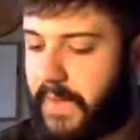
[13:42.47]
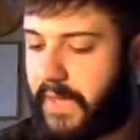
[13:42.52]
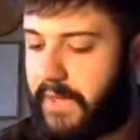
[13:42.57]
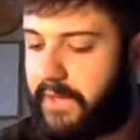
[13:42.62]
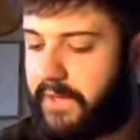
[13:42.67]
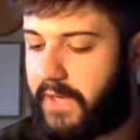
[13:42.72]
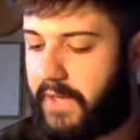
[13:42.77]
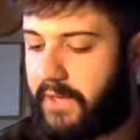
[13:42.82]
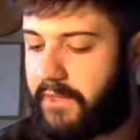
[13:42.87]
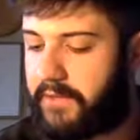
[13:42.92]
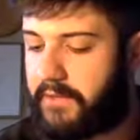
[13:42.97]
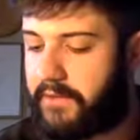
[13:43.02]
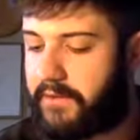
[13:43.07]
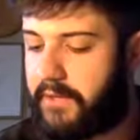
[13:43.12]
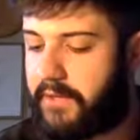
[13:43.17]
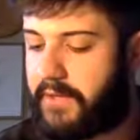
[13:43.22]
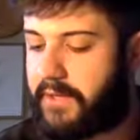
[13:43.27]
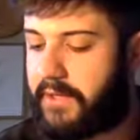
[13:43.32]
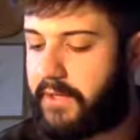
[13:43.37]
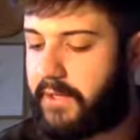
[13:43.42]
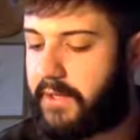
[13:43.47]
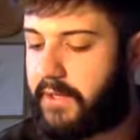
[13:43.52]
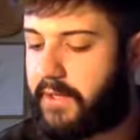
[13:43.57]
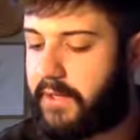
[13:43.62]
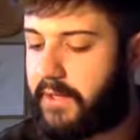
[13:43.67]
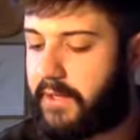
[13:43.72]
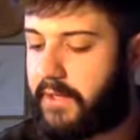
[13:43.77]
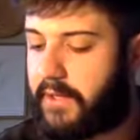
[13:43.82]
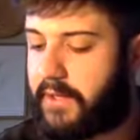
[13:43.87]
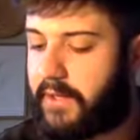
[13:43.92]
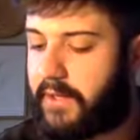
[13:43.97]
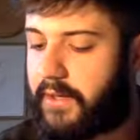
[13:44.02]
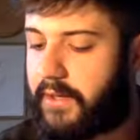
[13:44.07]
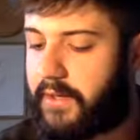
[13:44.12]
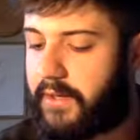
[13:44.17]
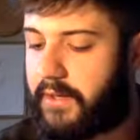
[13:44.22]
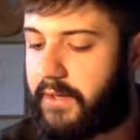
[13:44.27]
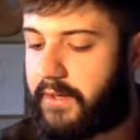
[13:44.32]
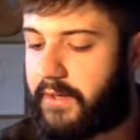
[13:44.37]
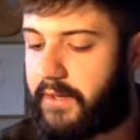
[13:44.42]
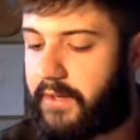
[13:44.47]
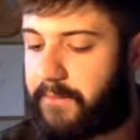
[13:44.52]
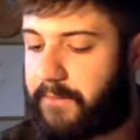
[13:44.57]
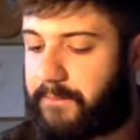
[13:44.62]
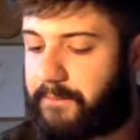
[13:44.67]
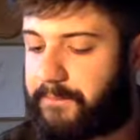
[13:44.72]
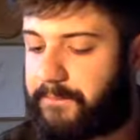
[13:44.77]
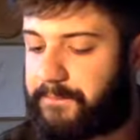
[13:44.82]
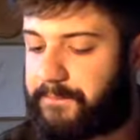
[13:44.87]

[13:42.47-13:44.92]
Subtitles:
And then thirdly, when